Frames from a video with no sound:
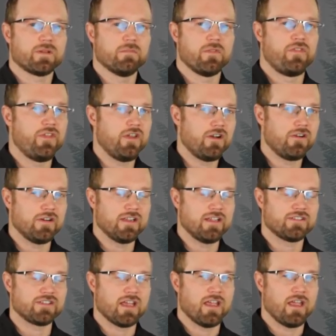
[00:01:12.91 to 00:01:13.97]
There
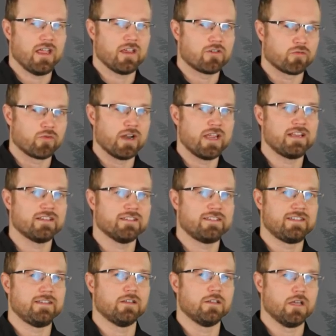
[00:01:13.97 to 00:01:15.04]
is a great
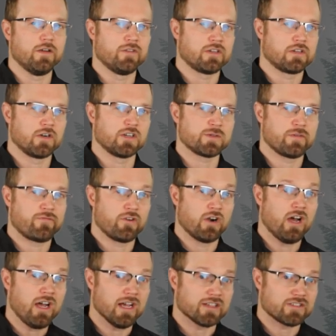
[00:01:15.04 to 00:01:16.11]
deal of encouragement
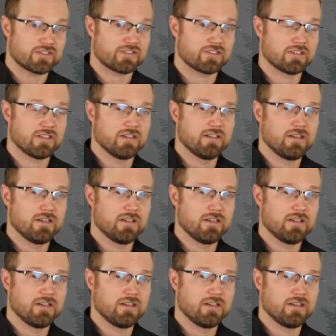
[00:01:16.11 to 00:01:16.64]
for us